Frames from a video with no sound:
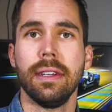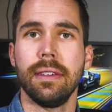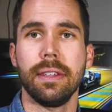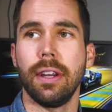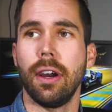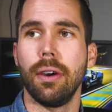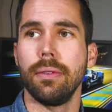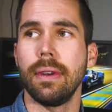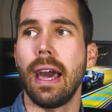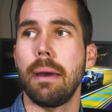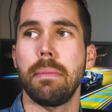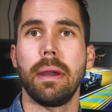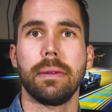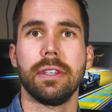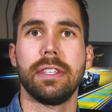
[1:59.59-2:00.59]
not
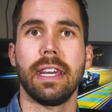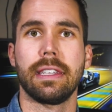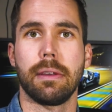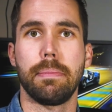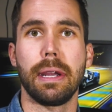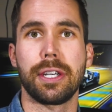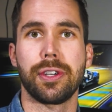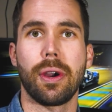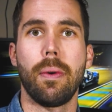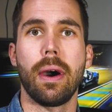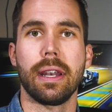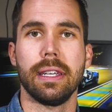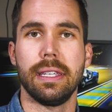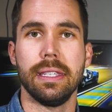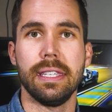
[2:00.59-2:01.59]
be able to take the picture I
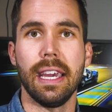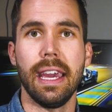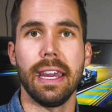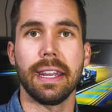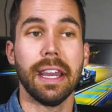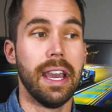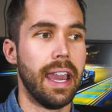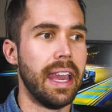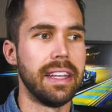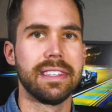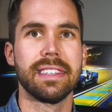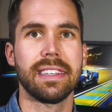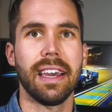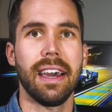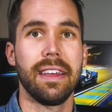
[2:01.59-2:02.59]
wanted to take.
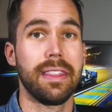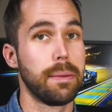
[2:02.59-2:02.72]
Instead,